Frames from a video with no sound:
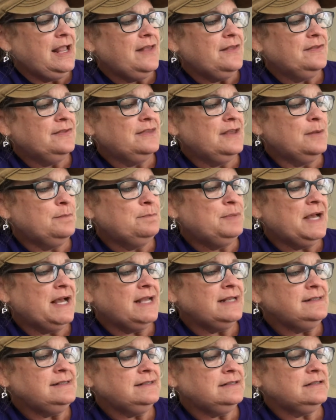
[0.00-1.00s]
The
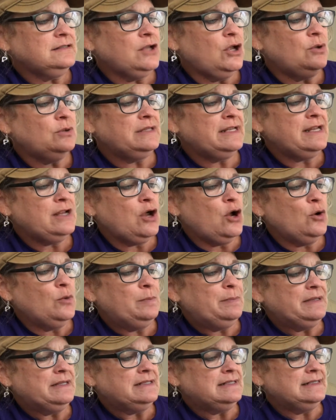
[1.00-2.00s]
bud slowly
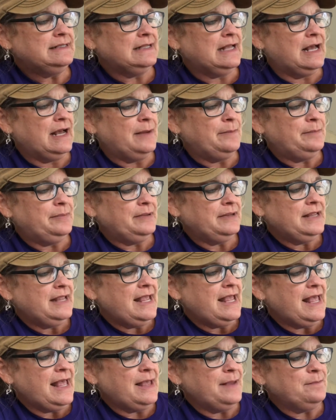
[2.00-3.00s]
opens up
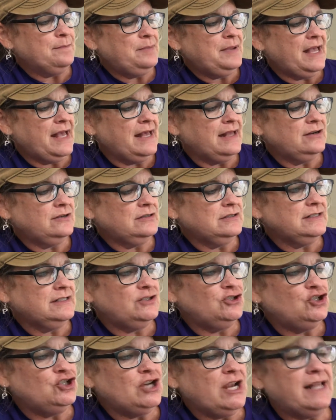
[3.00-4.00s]
and petals
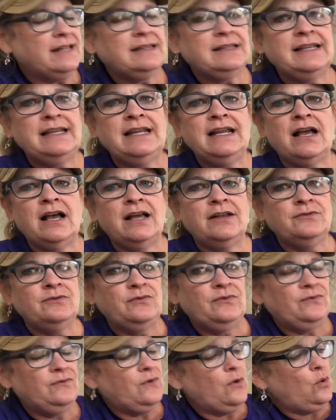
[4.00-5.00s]
gently
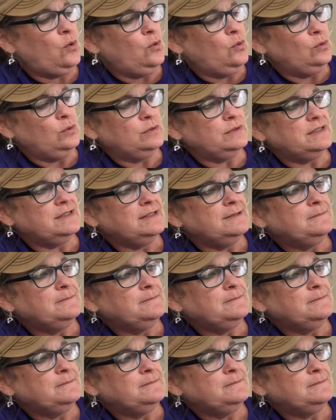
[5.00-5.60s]
unfold.